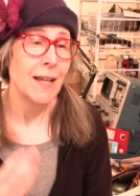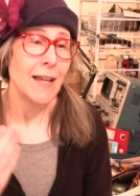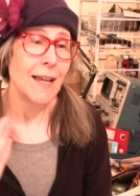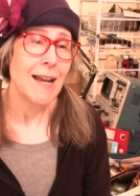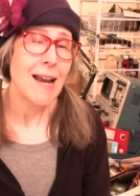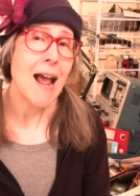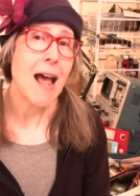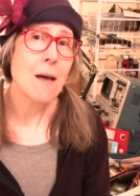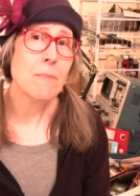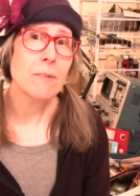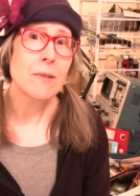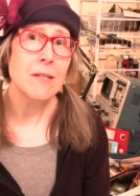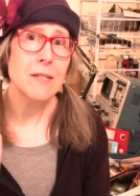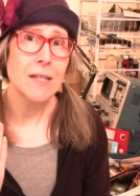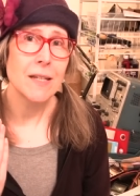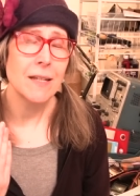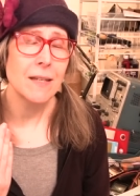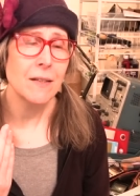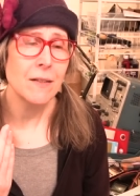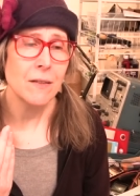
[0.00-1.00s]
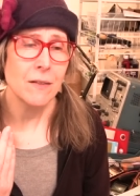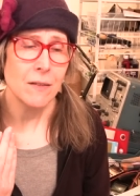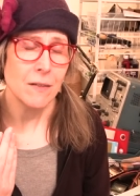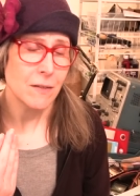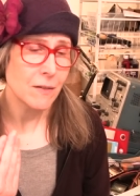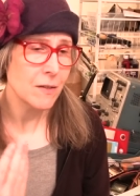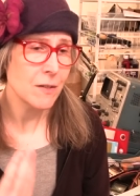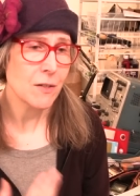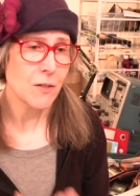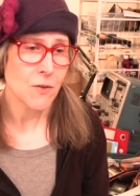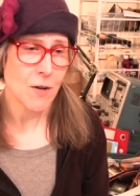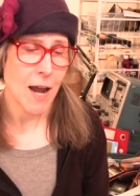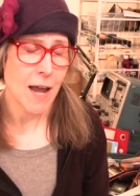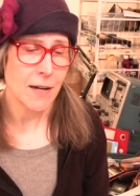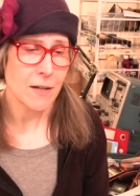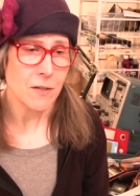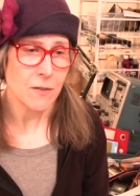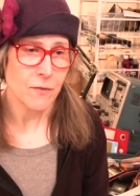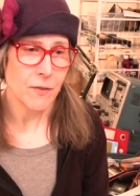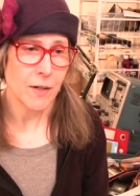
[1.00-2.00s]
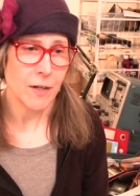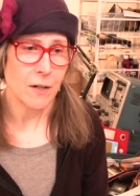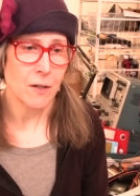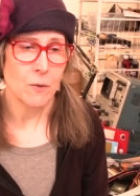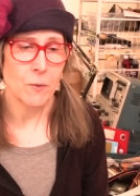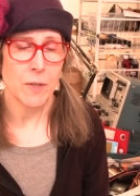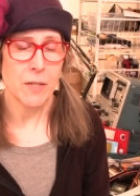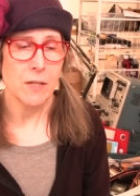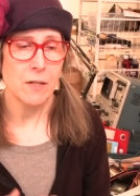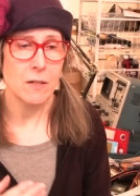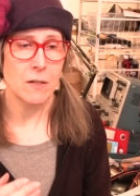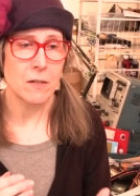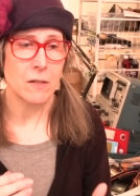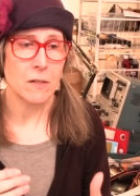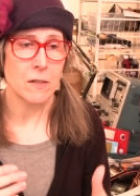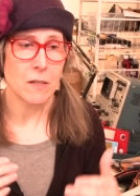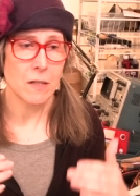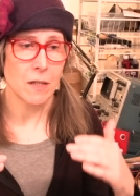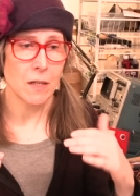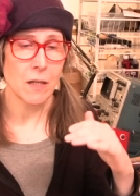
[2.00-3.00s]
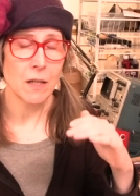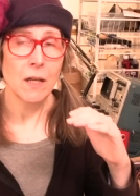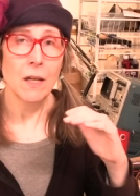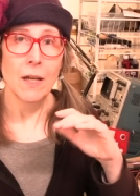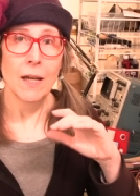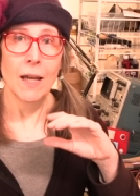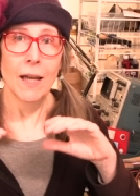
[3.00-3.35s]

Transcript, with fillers: It happens in the stratosphere, which is the